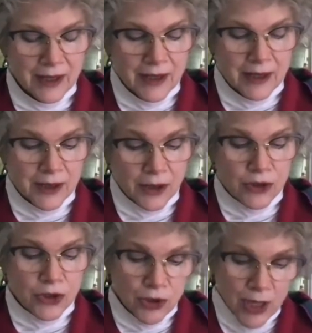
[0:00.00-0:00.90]
So
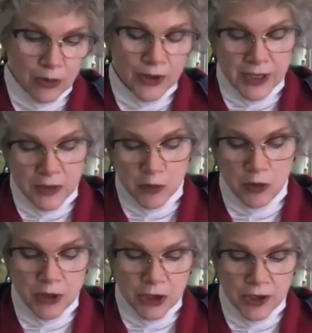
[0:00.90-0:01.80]
Joab receives
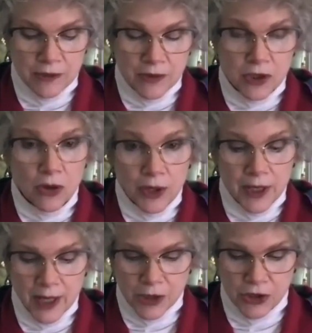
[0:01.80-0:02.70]
permission to go to
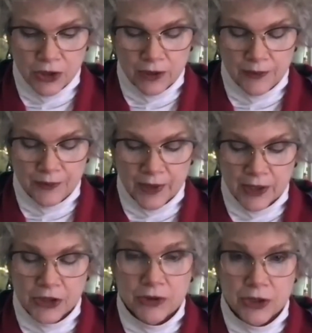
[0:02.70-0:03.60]
Geshur
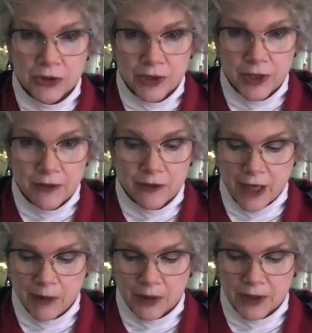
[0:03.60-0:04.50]
and to retrieve
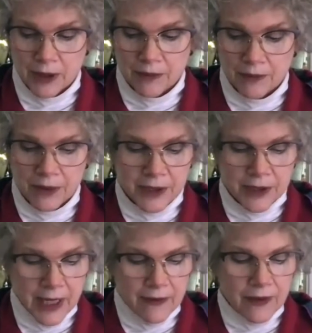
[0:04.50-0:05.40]
Absalom. But
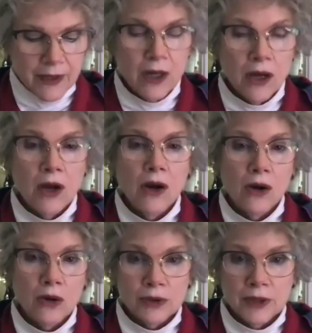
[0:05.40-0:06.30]
David
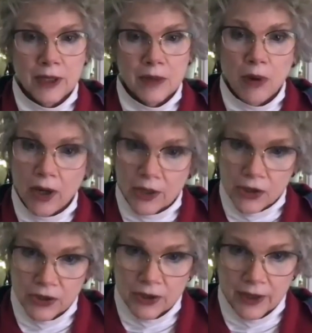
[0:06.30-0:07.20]
only
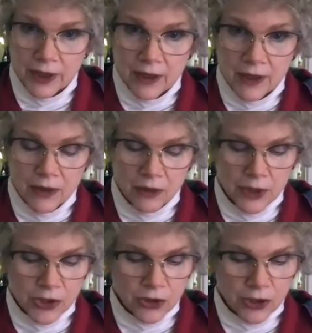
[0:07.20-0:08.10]
partially
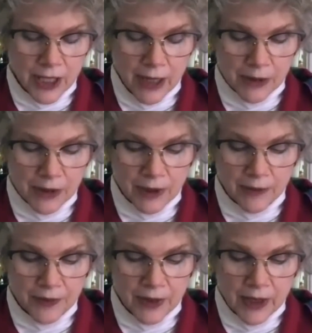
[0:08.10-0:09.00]
restores
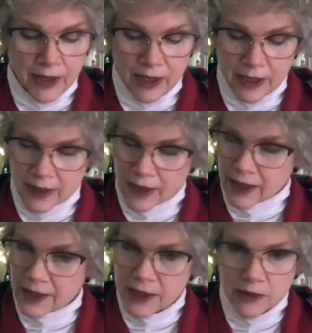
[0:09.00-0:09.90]
Absalom. He
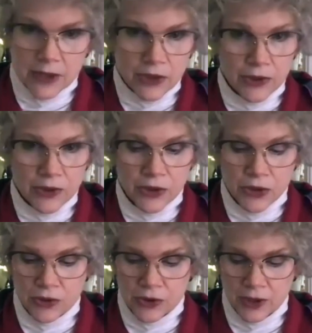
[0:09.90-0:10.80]
gets to return to
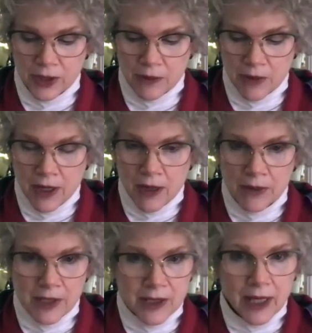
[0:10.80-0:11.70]
Jerusalem, but
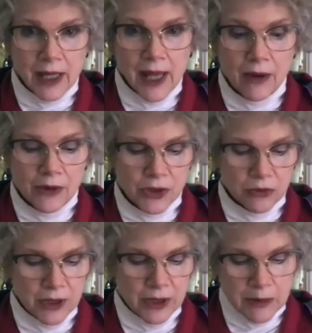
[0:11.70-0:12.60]
he's not allowed to
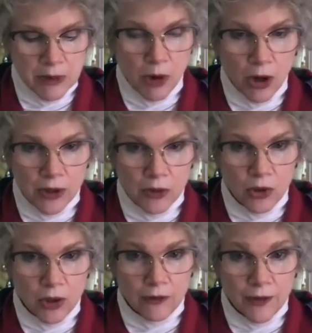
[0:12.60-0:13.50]
really be part of the
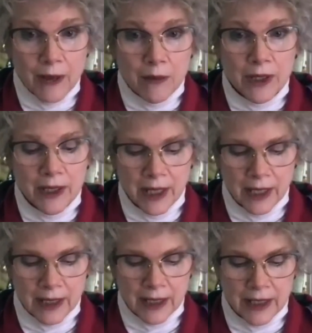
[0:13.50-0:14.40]
royal family,
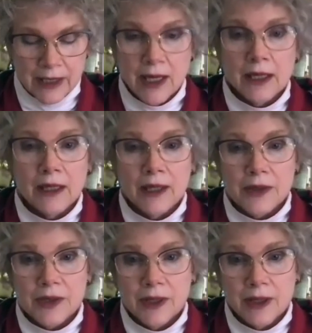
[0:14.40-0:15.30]
and he's not allowed to
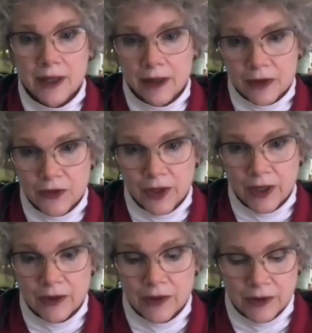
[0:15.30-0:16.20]
see the king's
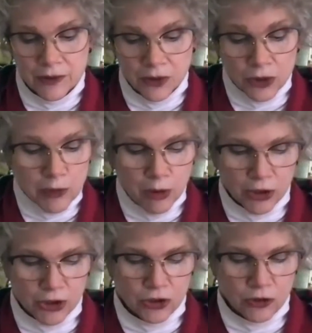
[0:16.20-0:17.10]
face. It's only
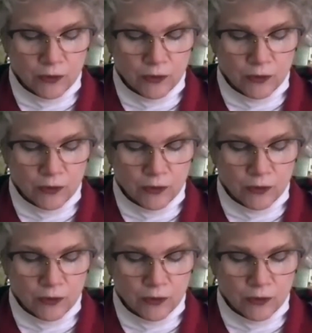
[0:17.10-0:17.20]
partial.